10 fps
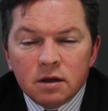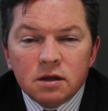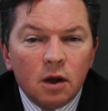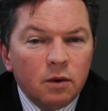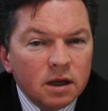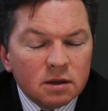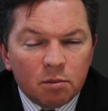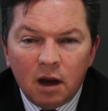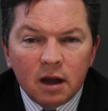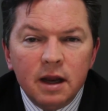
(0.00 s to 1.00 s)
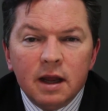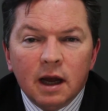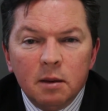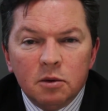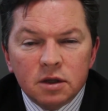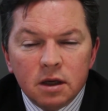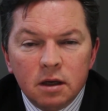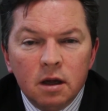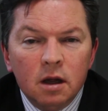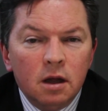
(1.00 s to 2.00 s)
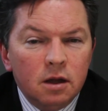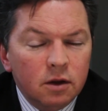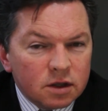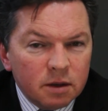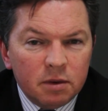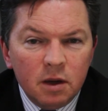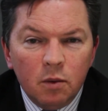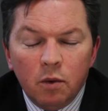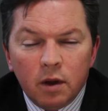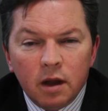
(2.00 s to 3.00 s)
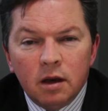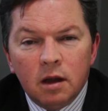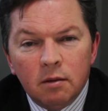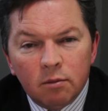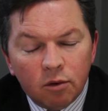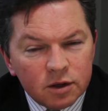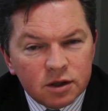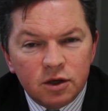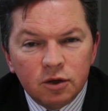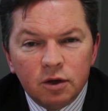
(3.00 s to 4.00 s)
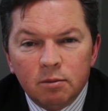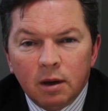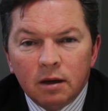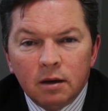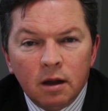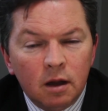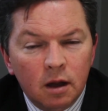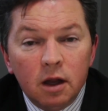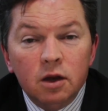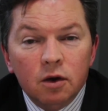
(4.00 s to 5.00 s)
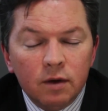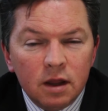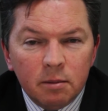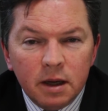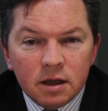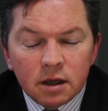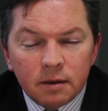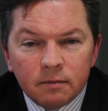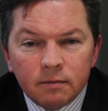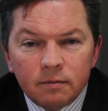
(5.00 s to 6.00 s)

there's no need to plug any cables in. You simply walk in, press the join button and you're in the meeting.